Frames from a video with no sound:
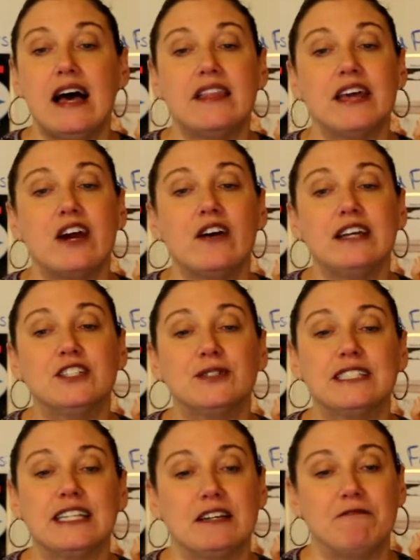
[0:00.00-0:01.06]
They are
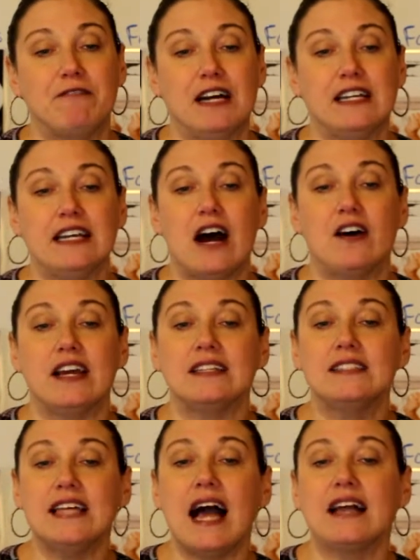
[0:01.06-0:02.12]
interested in finding out
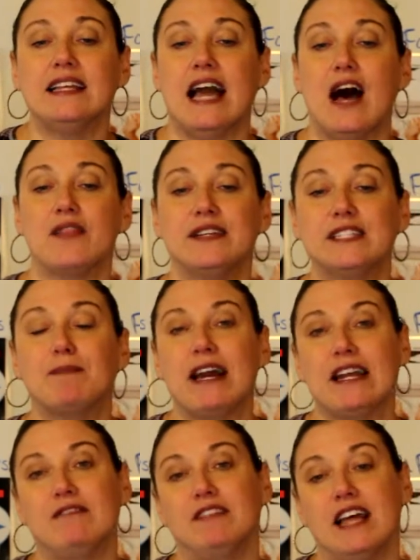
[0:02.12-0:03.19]
exactly how this
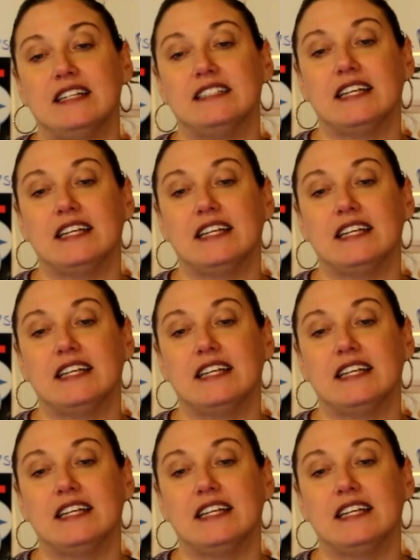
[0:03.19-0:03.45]
might have led